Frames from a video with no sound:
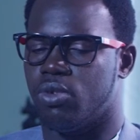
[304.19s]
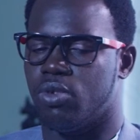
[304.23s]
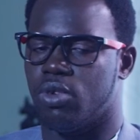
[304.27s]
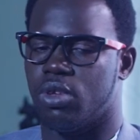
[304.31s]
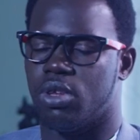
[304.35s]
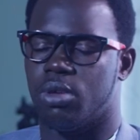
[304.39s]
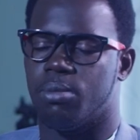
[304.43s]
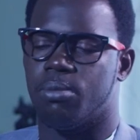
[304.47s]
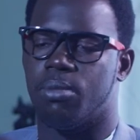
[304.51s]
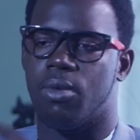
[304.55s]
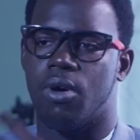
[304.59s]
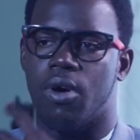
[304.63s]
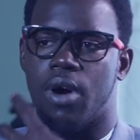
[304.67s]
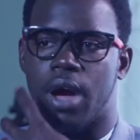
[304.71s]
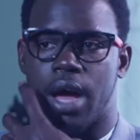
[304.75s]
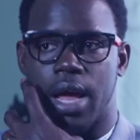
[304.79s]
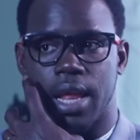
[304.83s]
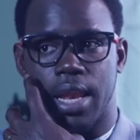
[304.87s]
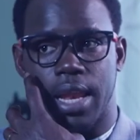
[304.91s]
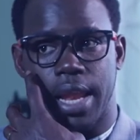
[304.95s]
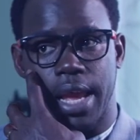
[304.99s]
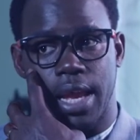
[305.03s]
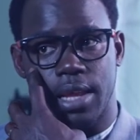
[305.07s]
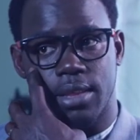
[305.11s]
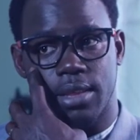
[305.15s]
So the more
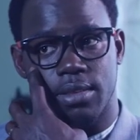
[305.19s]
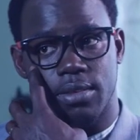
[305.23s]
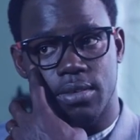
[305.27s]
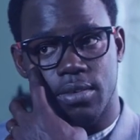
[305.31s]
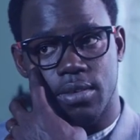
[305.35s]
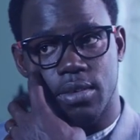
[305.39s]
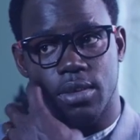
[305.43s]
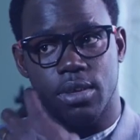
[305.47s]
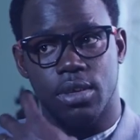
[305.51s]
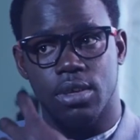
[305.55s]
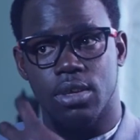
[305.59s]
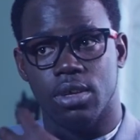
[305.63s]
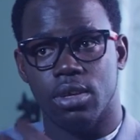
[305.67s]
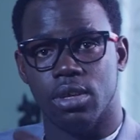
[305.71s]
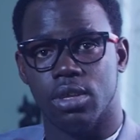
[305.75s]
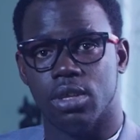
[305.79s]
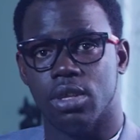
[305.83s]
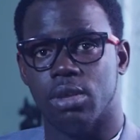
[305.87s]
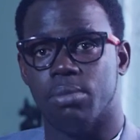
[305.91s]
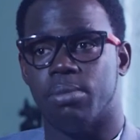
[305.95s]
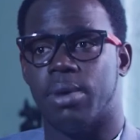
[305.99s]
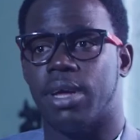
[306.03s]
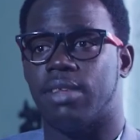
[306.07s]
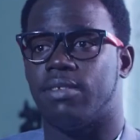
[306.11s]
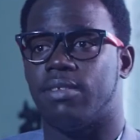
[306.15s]
I learned,
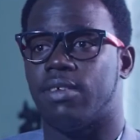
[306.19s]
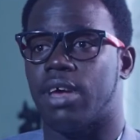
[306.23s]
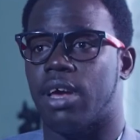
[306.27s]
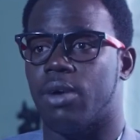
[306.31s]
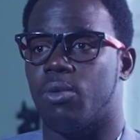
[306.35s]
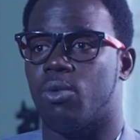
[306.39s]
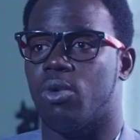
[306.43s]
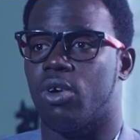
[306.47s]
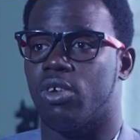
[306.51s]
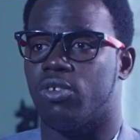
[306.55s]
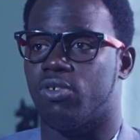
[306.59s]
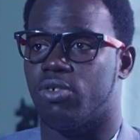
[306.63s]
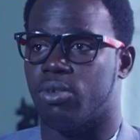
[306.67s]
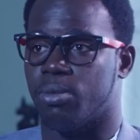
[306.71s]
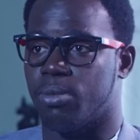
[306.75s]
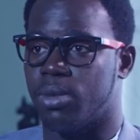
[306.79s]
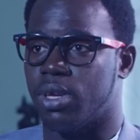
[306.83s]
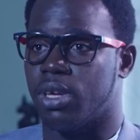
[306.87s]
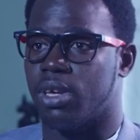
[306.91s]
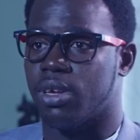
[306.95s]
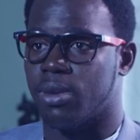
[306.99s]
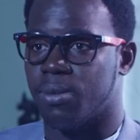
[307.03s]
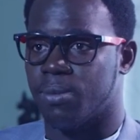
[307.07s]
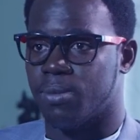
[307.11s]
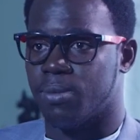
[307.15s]
the better it was for
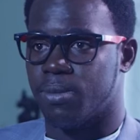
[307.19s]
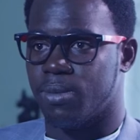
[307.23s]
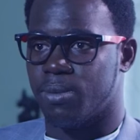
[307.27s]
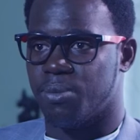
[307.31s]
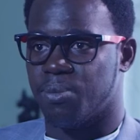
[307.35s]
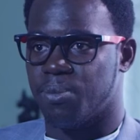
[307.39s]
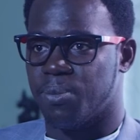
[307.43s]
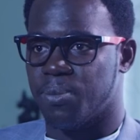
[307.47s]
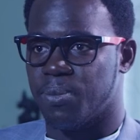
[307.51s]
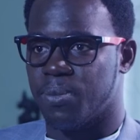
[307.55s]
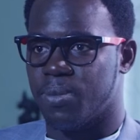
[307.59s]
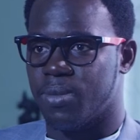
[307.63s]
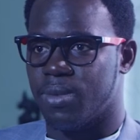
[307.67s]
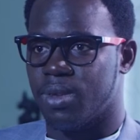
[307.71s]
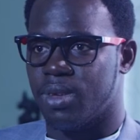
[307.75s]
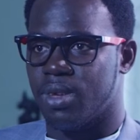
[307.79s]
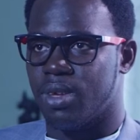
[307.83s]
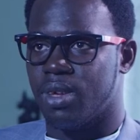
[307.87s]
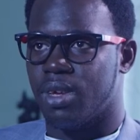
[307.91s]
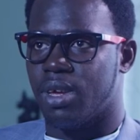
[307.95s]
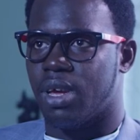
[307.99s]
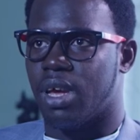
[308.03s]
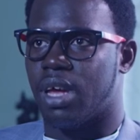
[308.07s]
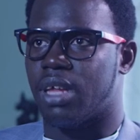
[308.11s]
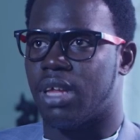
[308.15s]
me.
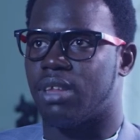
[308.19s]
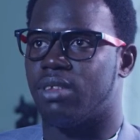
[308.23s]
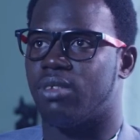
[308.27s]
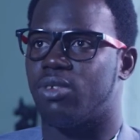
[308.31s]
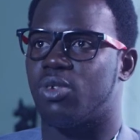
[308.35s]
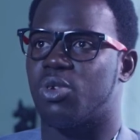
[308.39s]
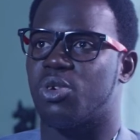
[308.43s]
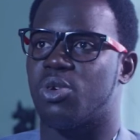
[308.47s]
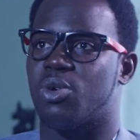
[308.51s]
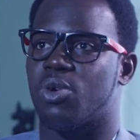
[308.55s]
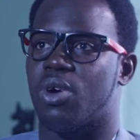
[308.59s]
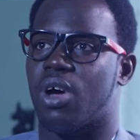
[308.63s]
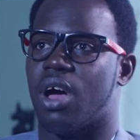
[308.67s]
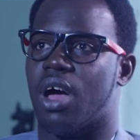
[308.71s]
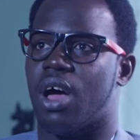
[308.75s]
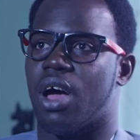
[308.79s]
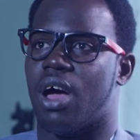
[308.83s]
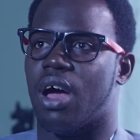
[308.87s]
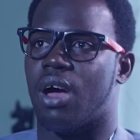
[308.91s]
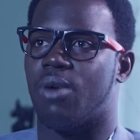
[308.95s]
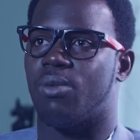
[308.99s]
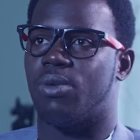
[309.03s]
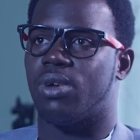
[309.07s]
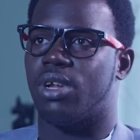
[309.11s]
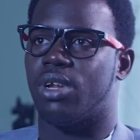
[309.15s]
And so
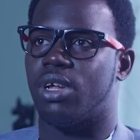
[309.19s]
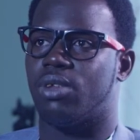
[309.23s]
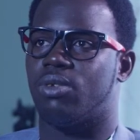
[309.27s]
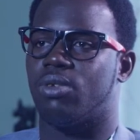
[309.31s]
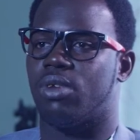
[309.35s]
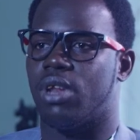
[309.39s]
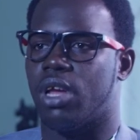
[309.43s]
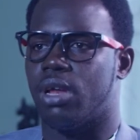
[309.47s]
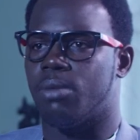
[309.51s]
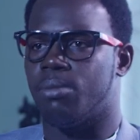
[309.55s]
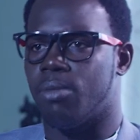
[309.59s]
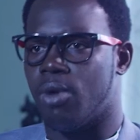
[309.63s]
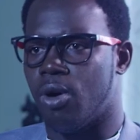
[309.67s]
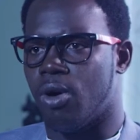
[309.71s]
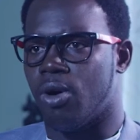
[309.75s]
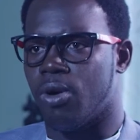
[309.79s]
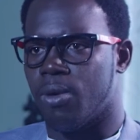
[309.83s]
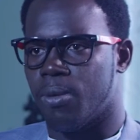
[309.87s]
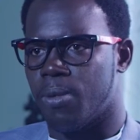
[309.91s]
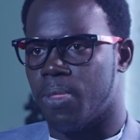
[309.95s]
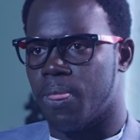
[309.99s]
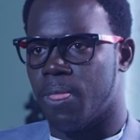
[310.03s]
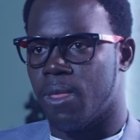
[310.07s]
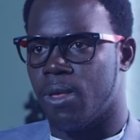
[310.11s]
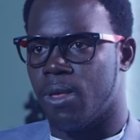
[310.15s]
I wanted to learn
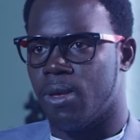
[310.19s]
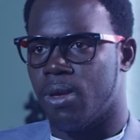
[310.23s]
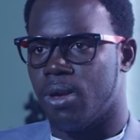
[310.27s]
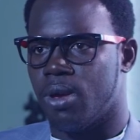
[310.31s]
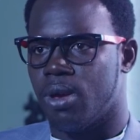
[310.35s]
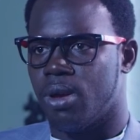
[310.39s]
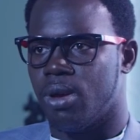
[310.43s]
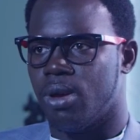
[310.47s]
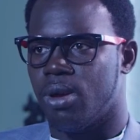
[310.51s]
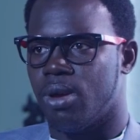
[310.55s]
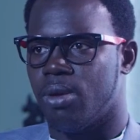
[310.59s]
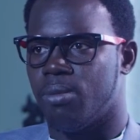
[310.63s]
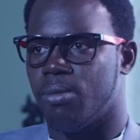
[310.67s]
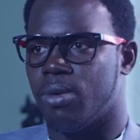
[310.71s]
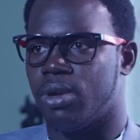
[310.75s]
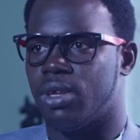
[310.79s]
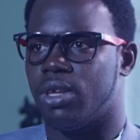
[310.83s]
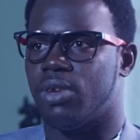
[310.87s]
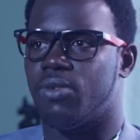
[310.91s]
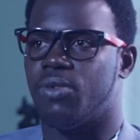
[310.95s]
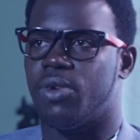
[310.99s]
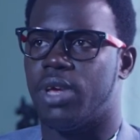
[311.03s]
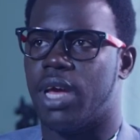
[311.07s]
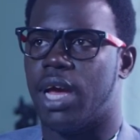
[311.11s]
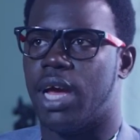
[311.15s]
more.
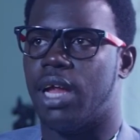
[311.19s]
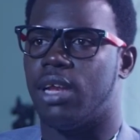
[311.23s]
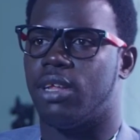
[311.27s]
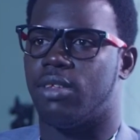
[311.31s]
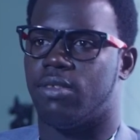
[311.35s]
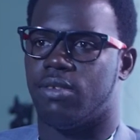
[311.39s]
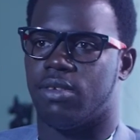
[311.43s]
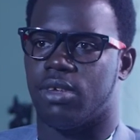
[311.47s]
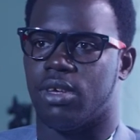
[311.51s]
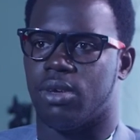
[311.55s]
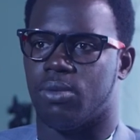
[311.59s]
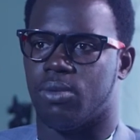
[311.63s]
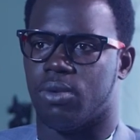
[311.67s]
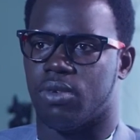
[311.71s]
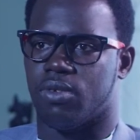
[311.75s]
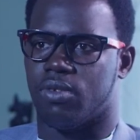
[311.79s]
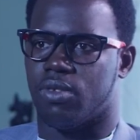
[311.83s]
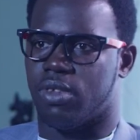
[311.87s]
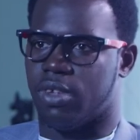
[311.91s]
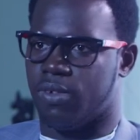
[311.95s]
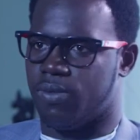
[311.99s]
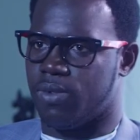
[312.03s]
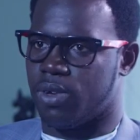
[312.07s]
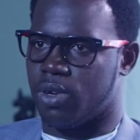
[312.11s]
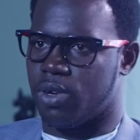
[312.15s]
But in reality, it
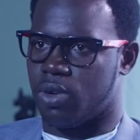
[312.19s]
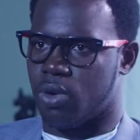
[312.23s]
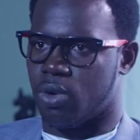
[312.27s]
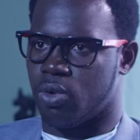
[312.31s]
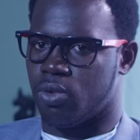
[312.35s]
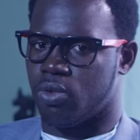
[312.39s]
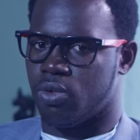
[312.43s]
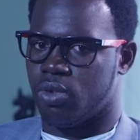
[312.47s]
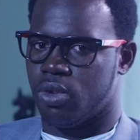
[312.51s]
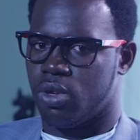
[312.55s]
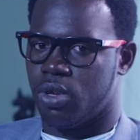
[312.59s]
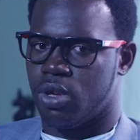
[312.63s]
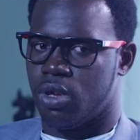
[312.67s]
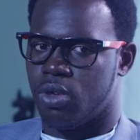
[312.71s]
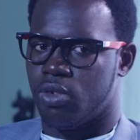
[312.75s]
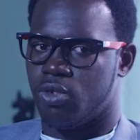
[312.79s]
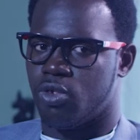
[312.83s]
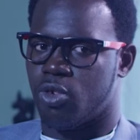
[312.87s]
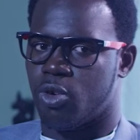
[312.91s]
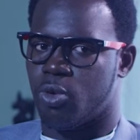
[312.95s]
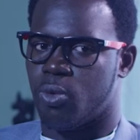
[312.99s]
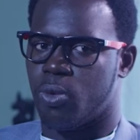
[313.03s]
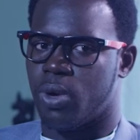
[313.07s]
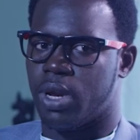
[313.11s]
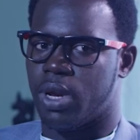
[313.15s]
was difficult.
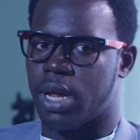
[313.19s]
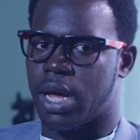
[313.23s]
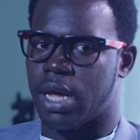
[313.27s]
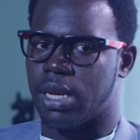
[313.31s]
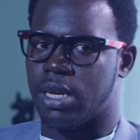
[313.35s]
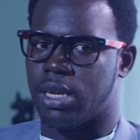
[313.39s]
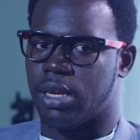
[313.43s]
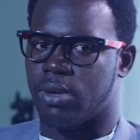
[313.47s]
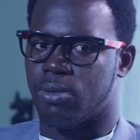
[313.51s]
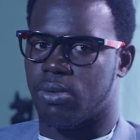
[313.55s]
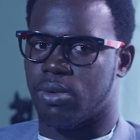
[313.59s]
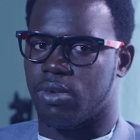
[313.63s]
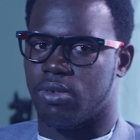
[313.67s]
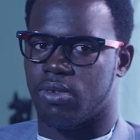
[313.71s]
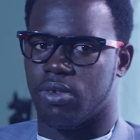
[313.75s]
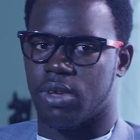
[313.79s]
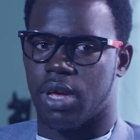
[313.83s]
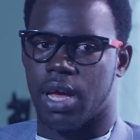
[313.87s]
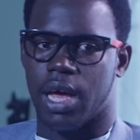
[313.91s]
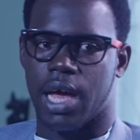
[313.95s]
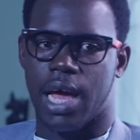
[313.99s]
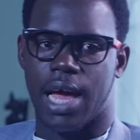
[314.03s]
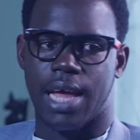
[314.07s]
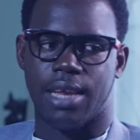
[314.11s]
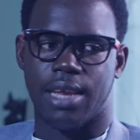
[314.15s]
So what I did was,
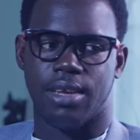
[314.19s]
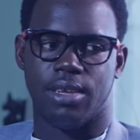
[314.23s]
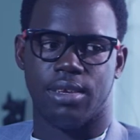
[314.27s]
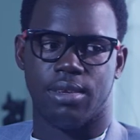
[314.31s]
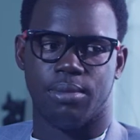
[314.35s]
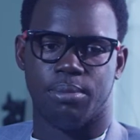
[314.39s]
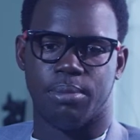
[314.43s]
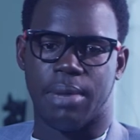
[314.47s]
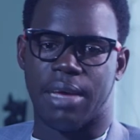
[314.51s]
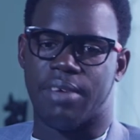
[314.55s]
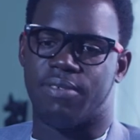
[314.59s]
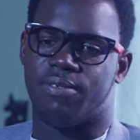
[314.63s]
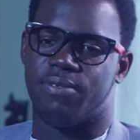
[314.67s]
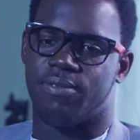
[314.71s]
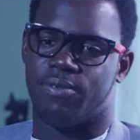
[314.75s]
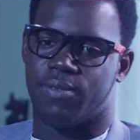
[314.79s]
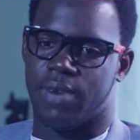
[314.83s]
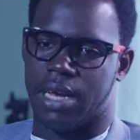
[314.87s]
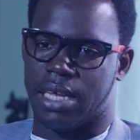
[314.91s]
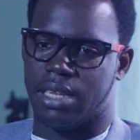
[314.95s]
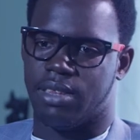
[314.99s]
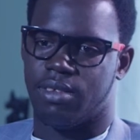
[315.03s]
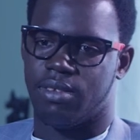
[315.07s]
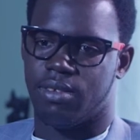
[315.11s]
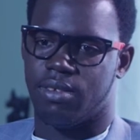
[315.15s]
I had my
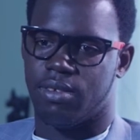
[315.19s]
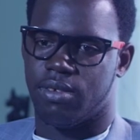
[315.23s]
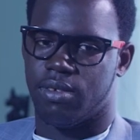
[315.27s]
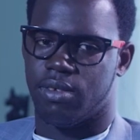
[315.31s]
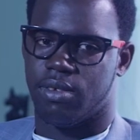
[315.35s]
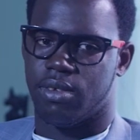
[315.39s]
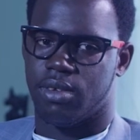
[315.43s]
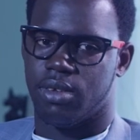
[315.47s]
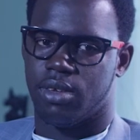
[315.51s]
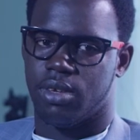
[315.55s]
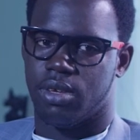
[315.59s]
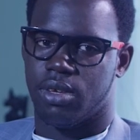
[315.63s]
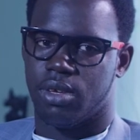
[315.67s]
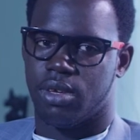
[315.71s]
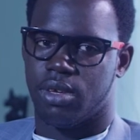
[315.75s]
friends.